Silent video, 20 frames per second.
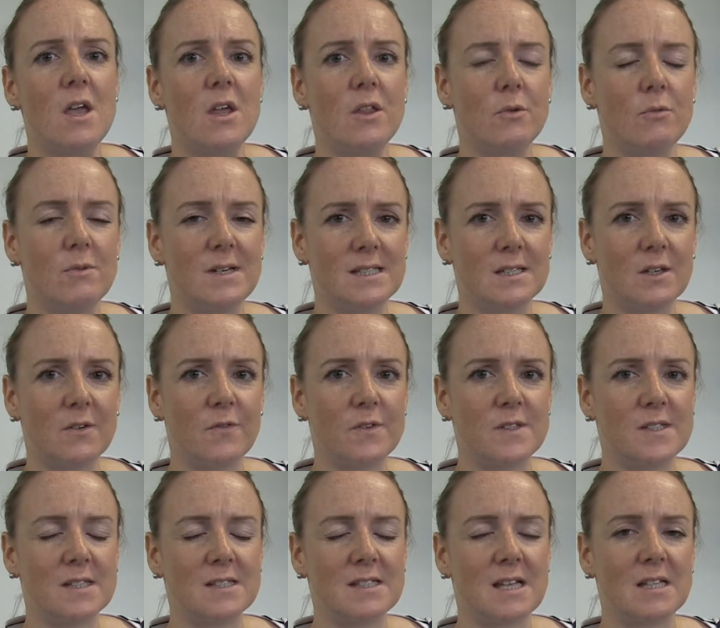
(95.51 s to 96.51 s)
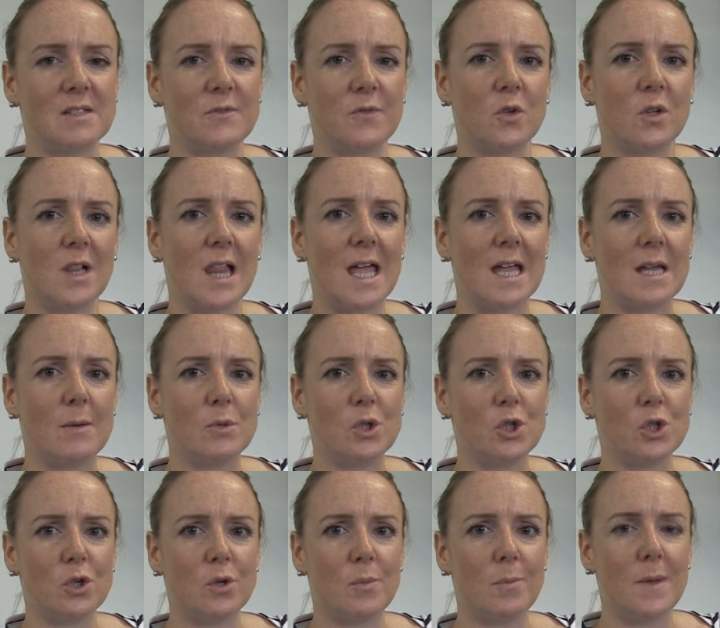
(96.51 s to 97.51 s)
the risk of a successful claim
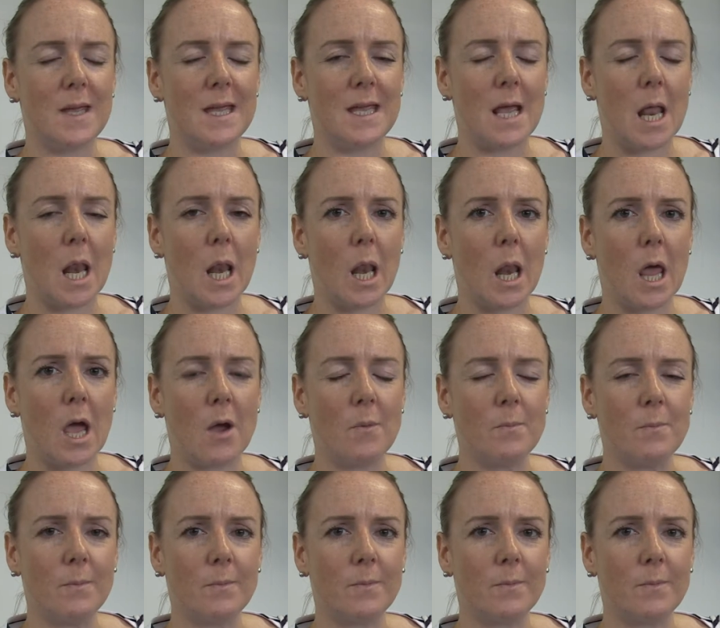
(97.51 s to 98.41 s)
should be low.